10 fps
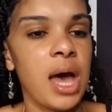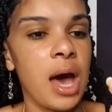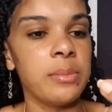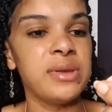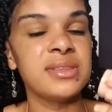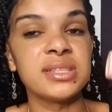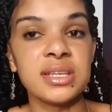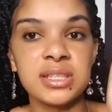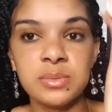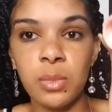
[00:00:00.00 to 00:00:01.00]
I mean is a
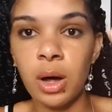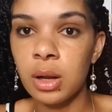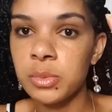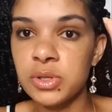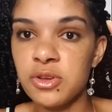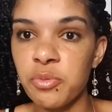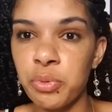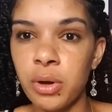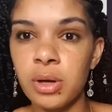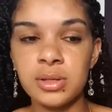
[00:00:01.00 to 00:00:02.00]
small amount of
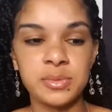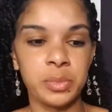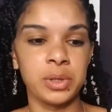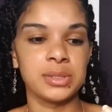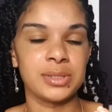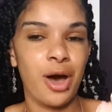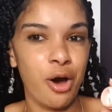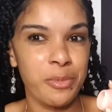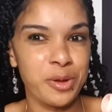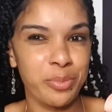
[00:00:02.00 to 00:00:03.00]
product but how
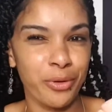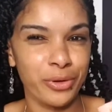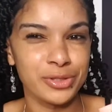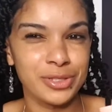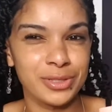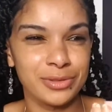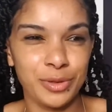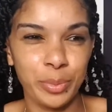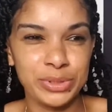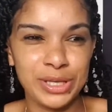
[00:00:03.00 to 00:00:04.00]
many products
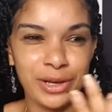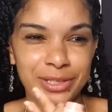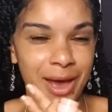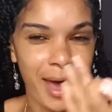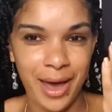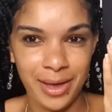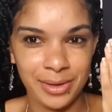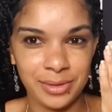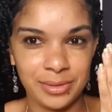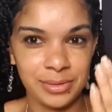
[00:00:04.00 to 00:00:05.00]
you're putting on your eye
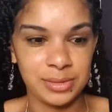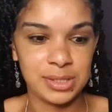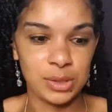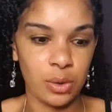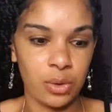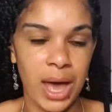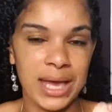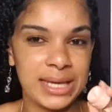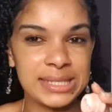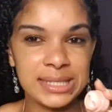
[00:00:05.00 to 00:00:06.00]
so I
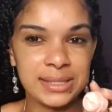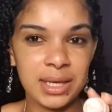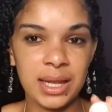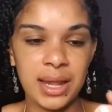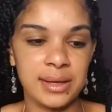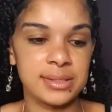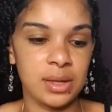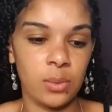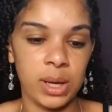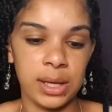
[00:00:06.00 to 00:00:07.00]
guess this can last
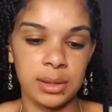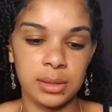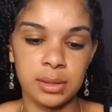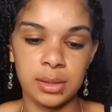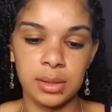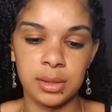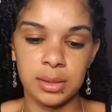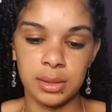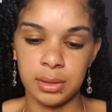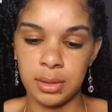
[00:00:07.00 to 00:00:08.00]
a while
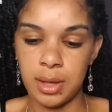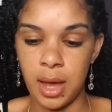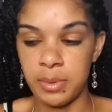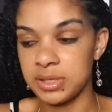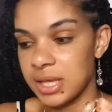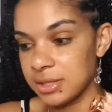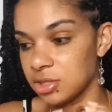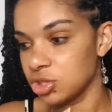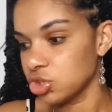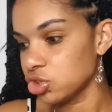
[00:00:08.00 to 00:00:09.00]
I'm
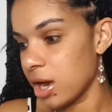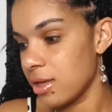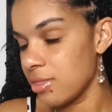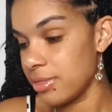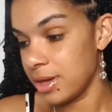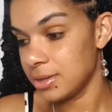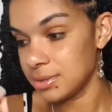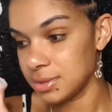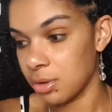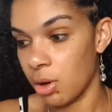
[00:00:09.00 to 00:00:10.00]
excited to try
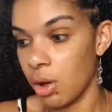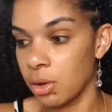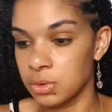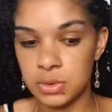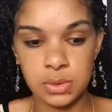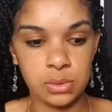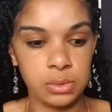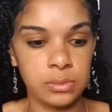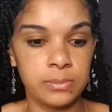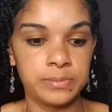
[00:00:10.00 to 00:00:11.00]
this
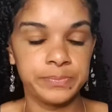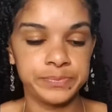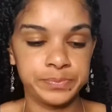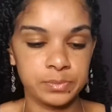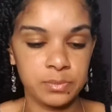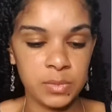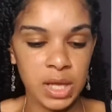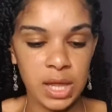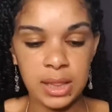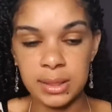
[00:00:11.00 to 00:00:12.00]
also
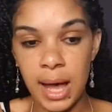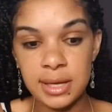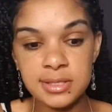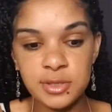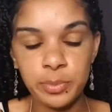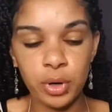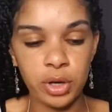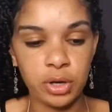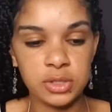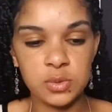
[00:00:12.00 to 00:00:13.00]
last
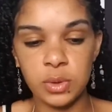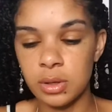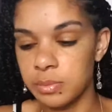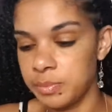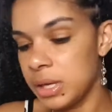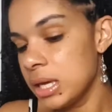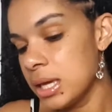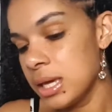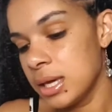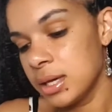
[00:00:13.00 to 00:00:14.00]
product will
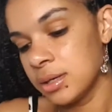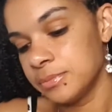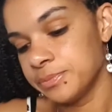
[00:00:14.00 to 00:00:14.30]
be